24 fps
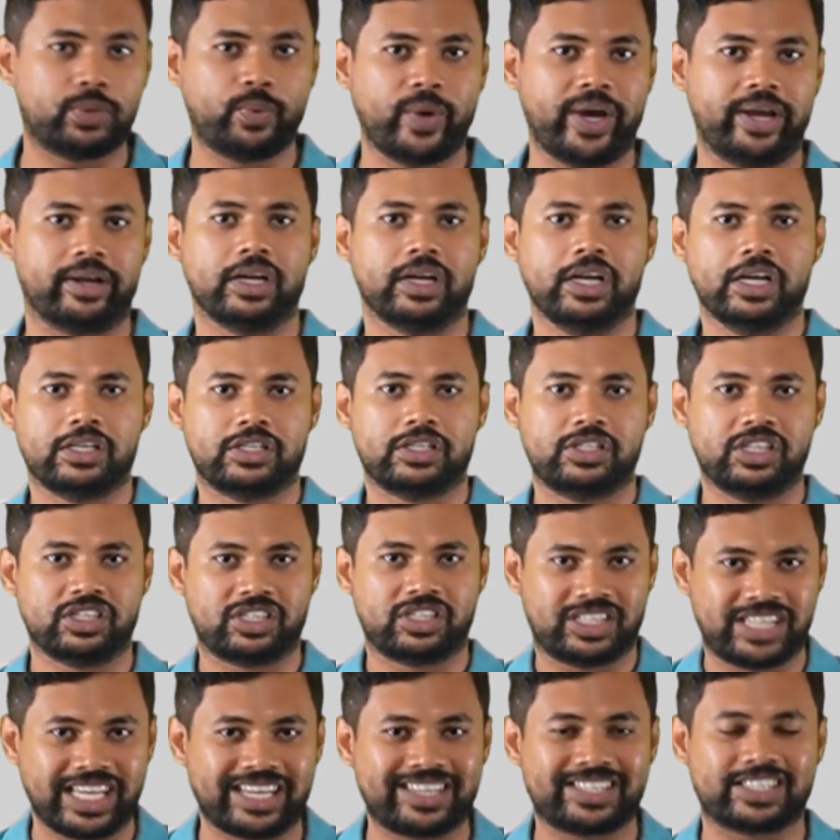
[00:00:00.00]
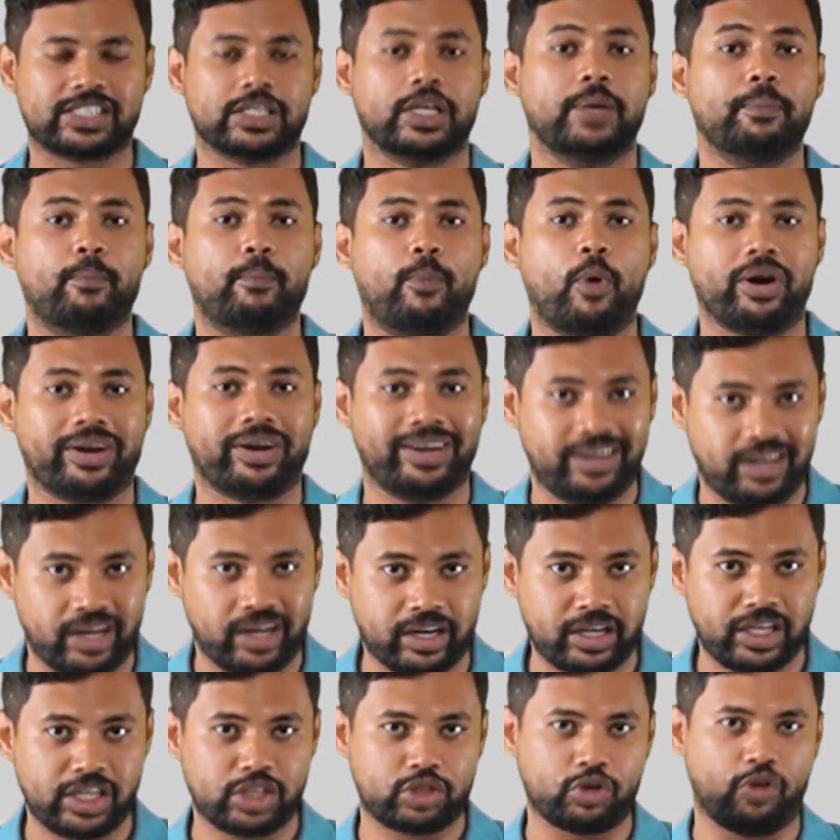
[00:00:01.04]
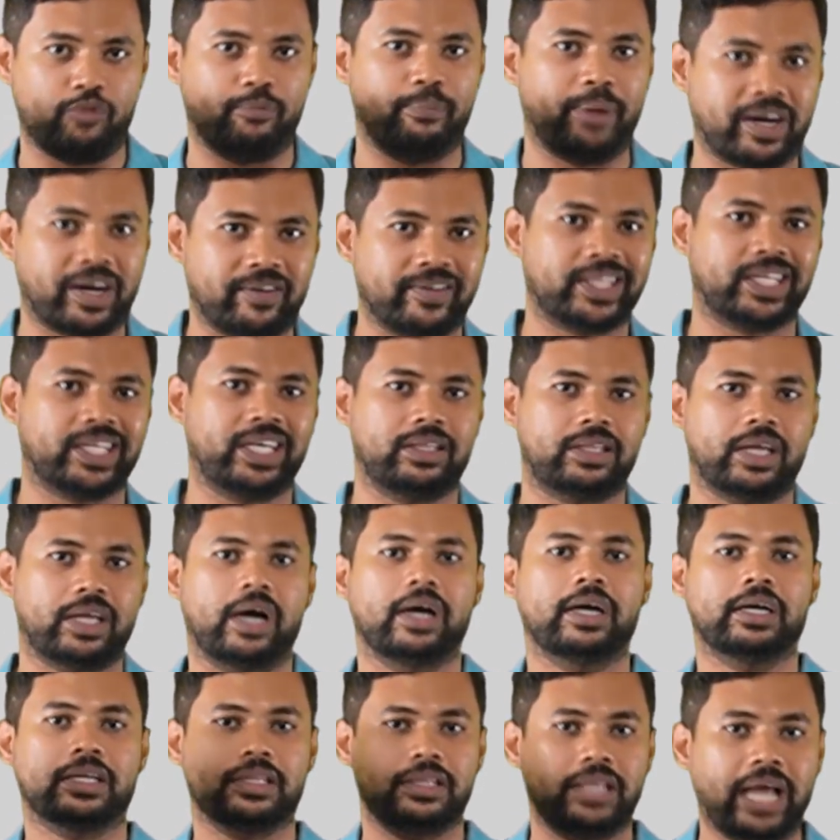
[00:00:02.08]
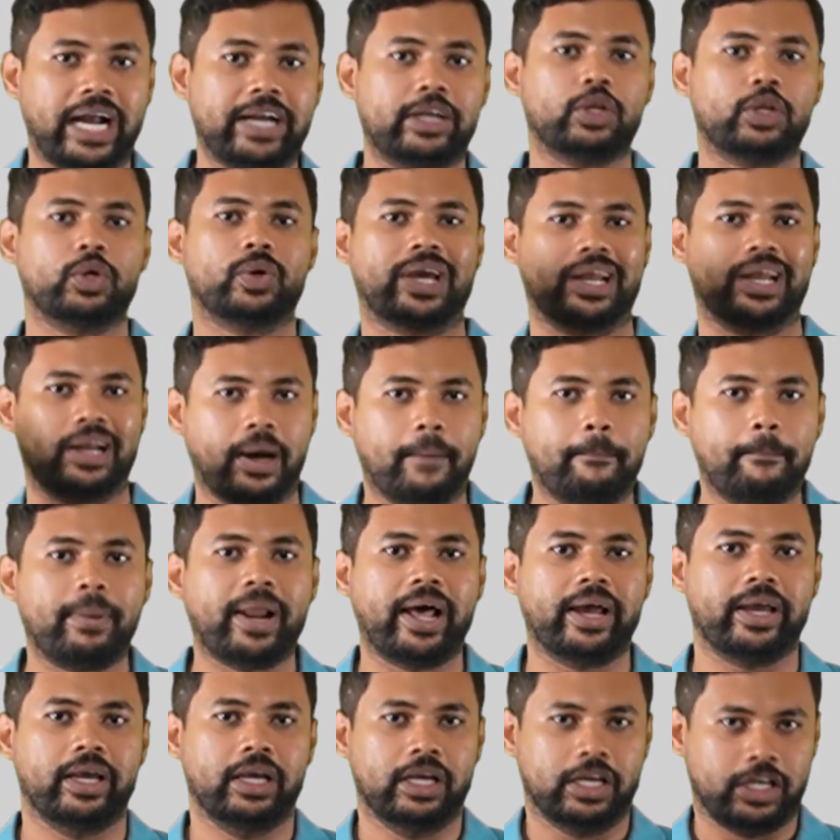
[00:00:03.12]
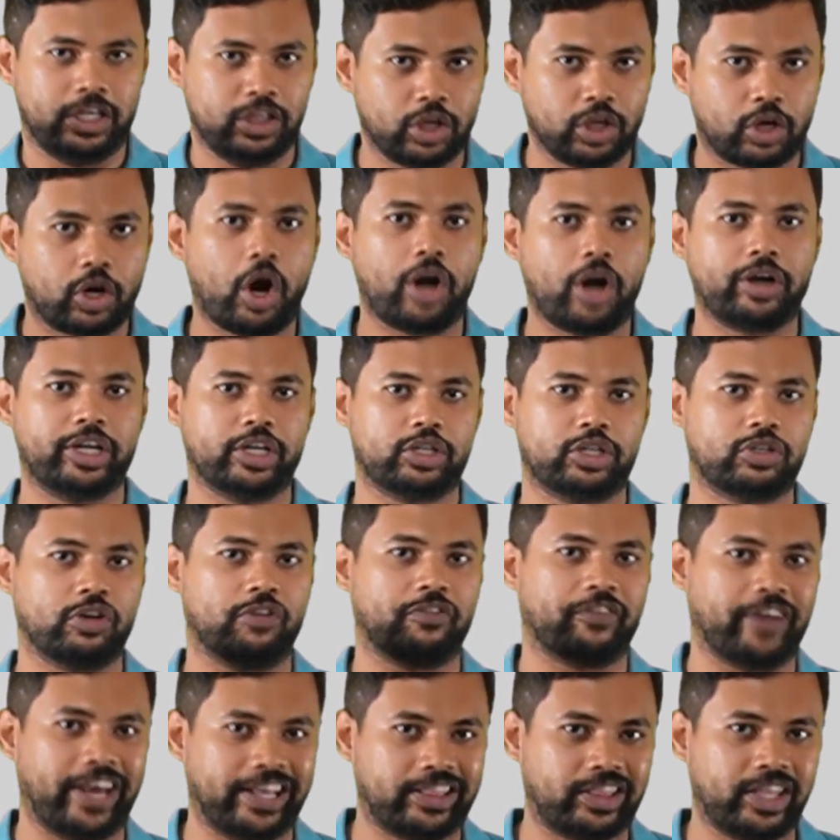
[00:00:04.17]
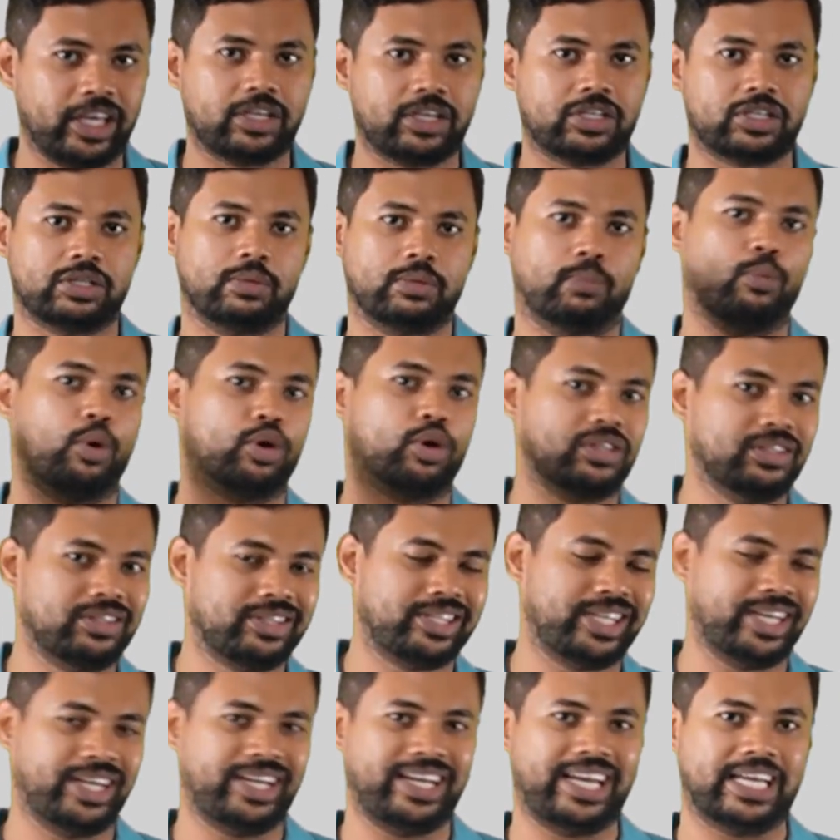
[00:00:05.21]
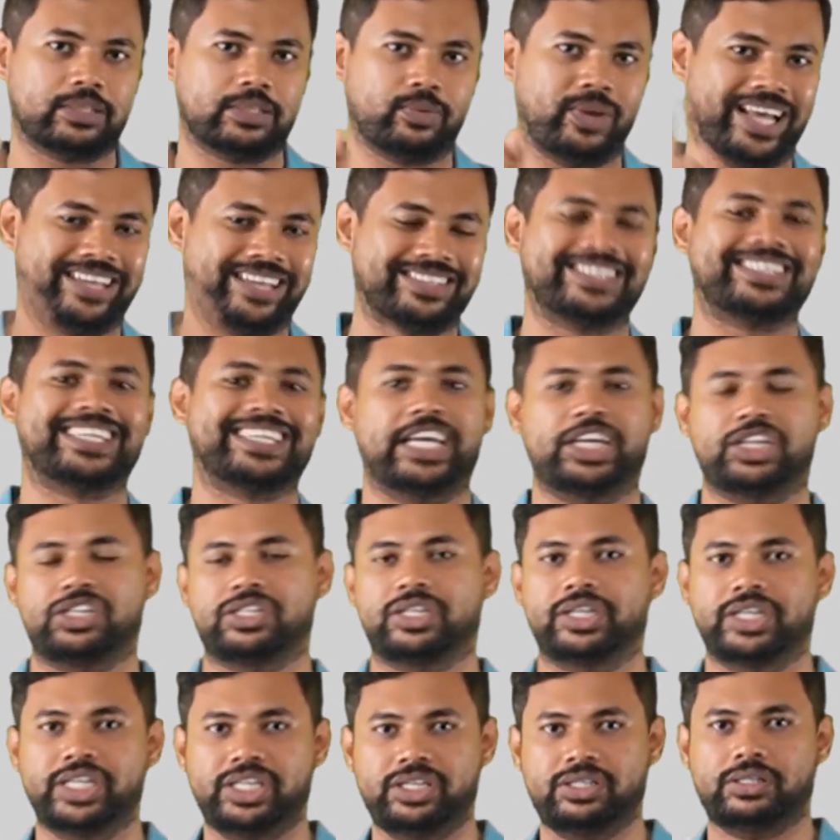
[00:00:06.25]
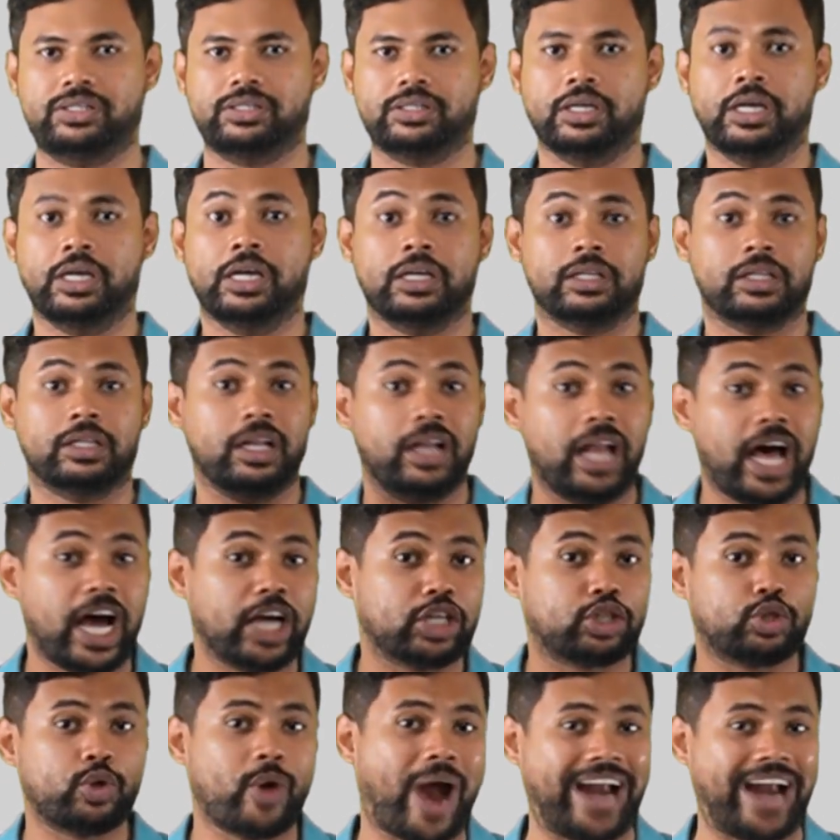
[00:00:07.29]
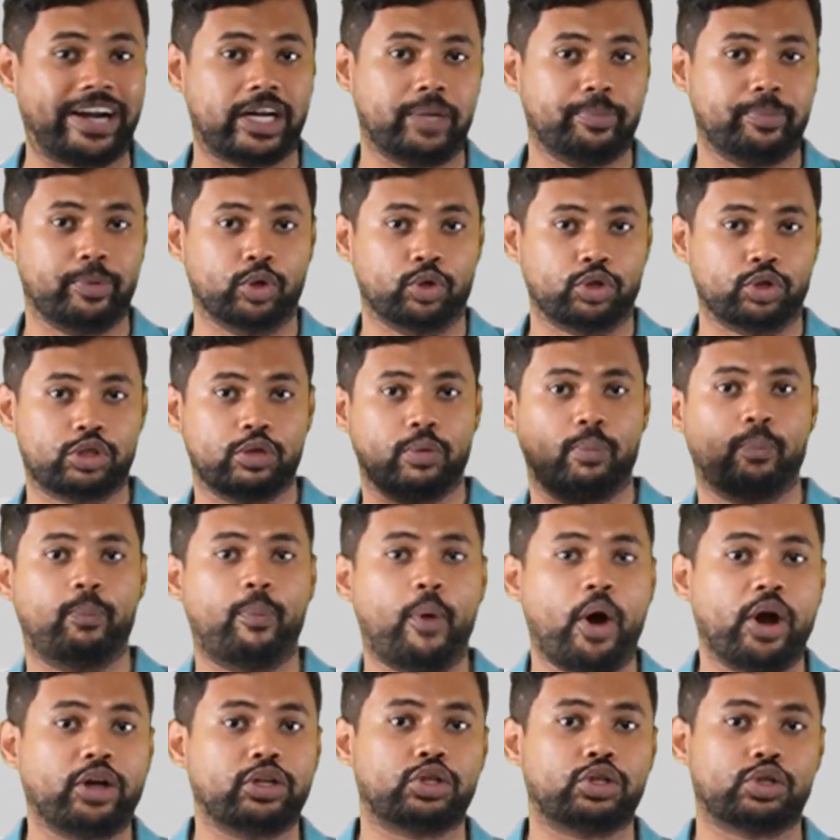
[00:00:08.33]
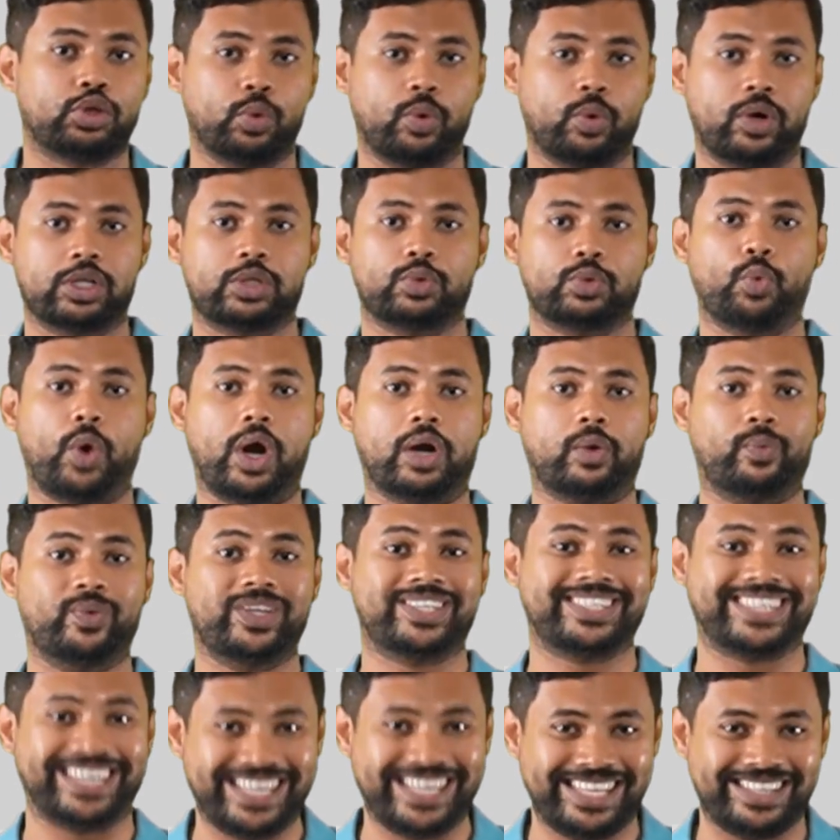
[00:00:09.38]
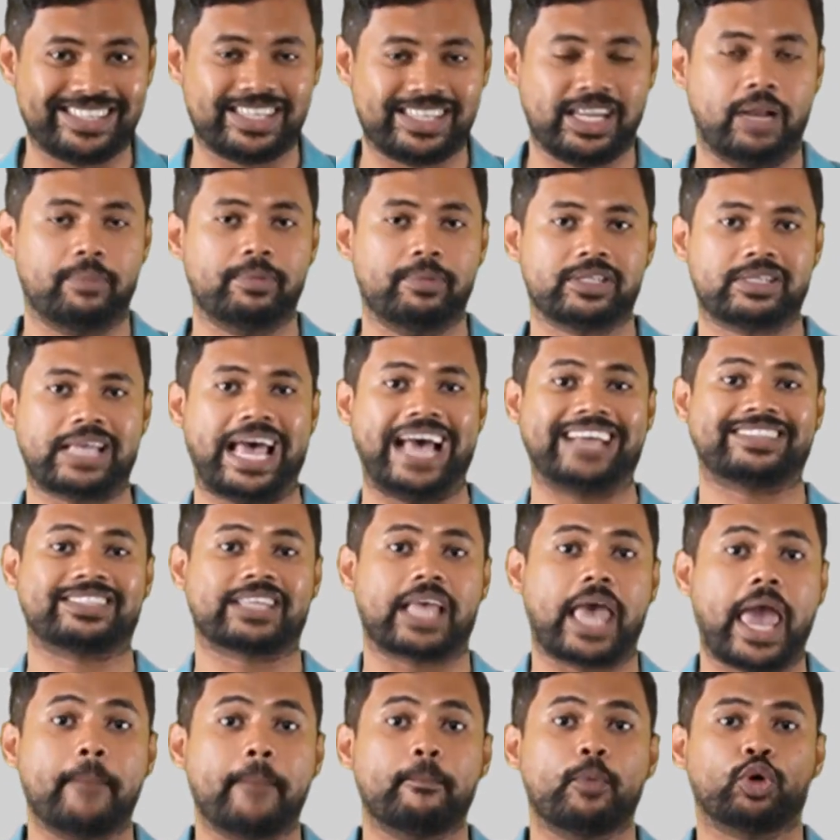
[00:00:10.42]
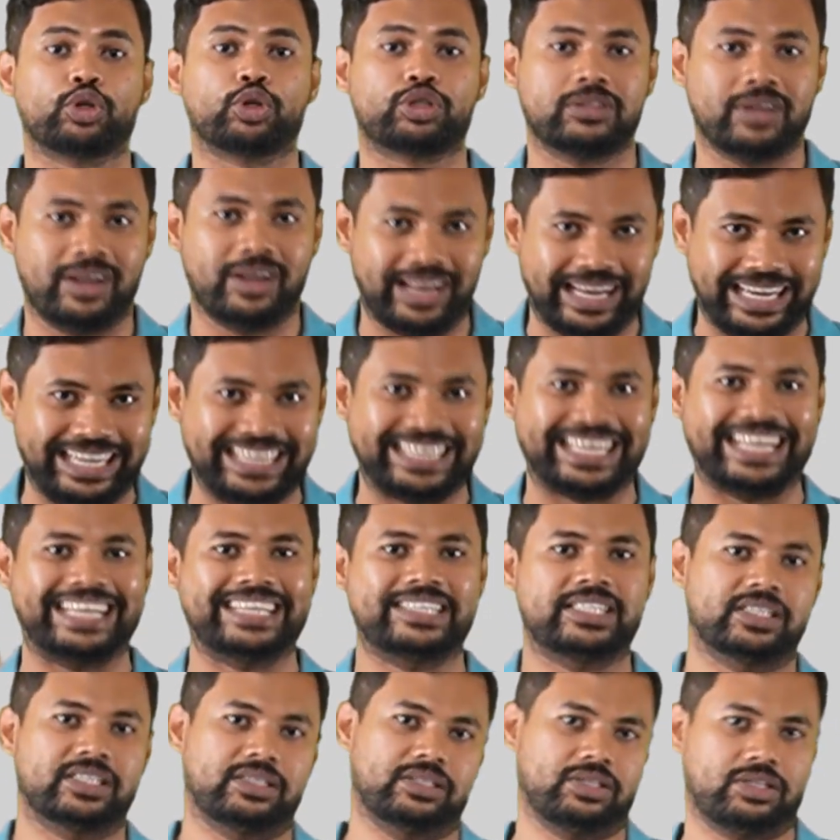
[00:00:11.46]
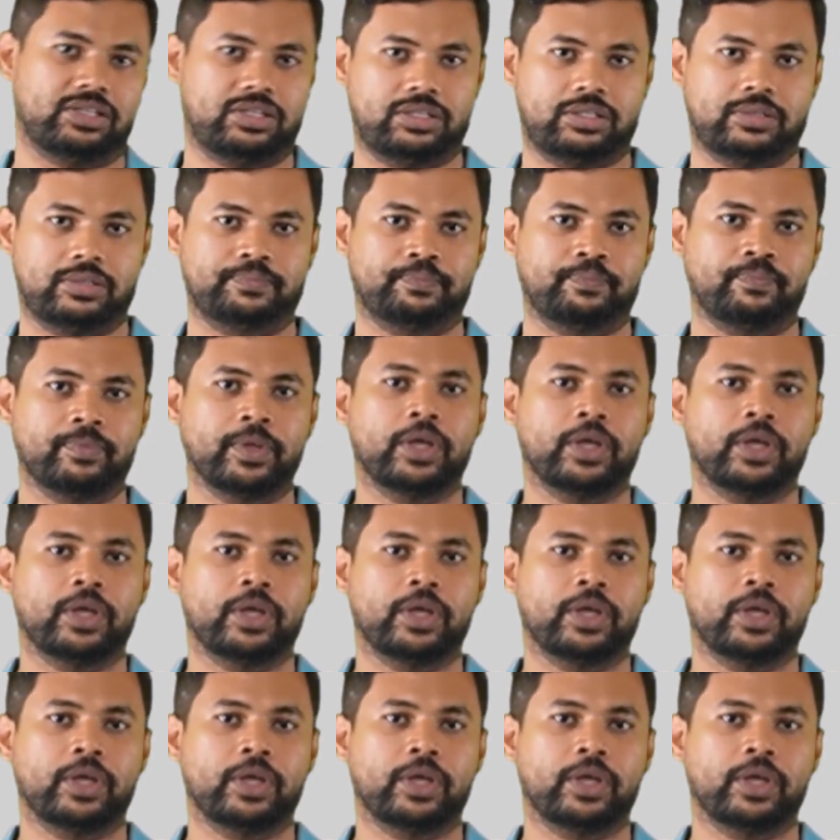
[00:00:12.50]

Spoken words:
were the 6 important learnings of Bhagavad Gita that you can apply in the context of ethics, both in theory as well as case studies. The last 2 attributes points towards what we study in the syllabus as emotional intelligence.